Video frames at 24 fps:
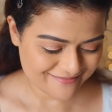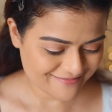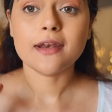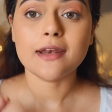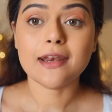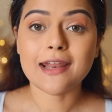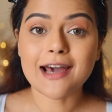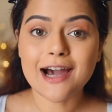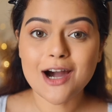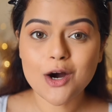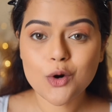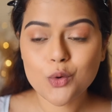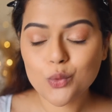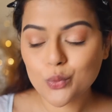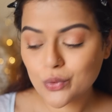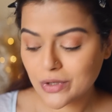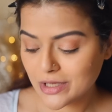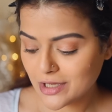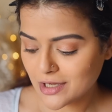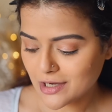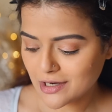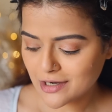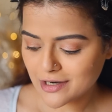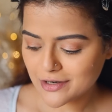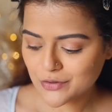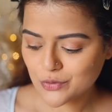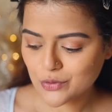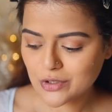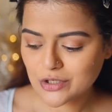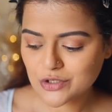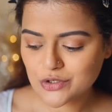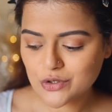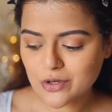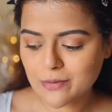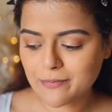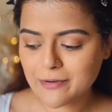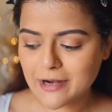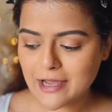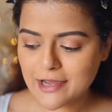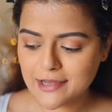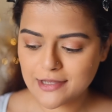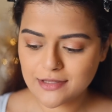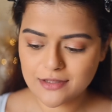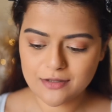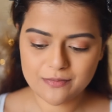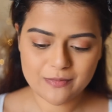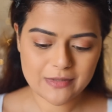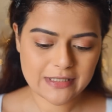Now we are going to
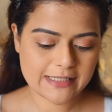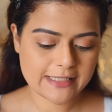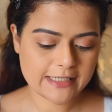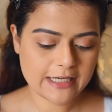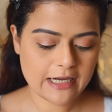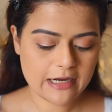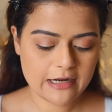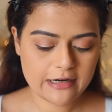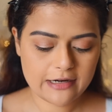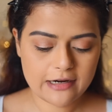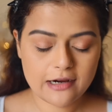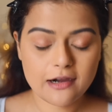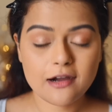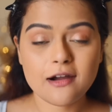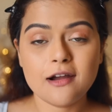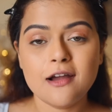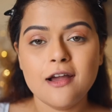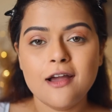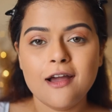apply the mascara.